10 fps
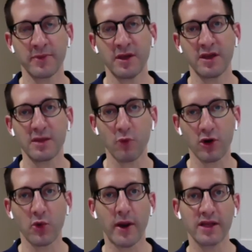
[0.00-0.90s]
the more
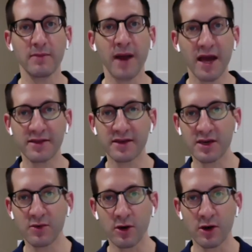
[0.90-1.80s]
coagulopathic you
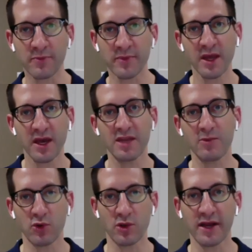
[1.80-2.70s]
are, and the more
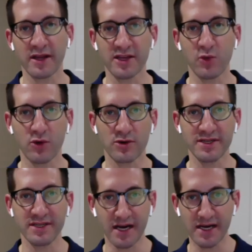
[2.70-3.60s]
likely you are to
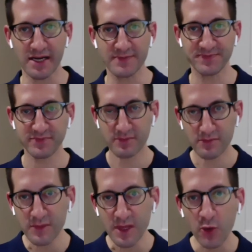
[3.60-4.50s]
die.
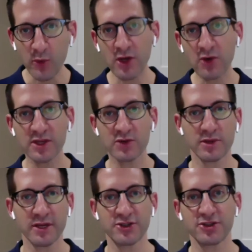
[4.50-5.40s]
And we know these
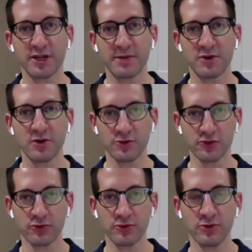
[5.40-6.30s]
relationships hold
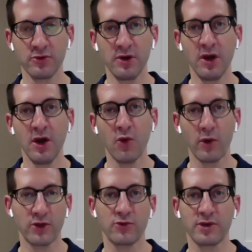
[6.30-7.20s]
true whether or
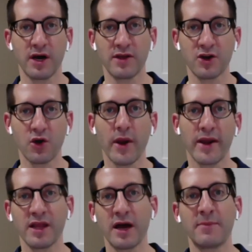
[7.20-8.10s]
not the
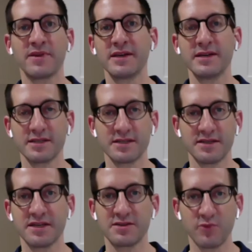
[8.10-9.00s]
coagulopathy is assessed
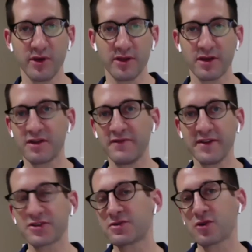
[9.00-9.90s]
with conventional
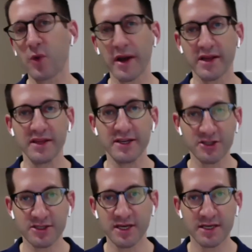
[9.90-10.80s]
coagulation
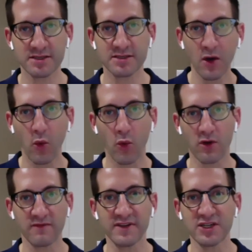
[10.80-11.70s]
tests or
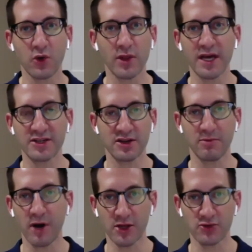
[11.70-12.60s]
viscoelastic
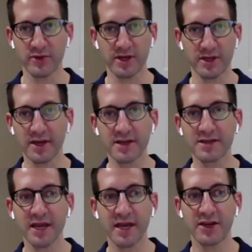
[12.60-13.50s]
monitoring like
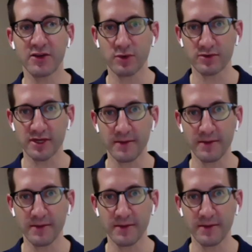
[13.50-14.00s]
TEG and ROTEM.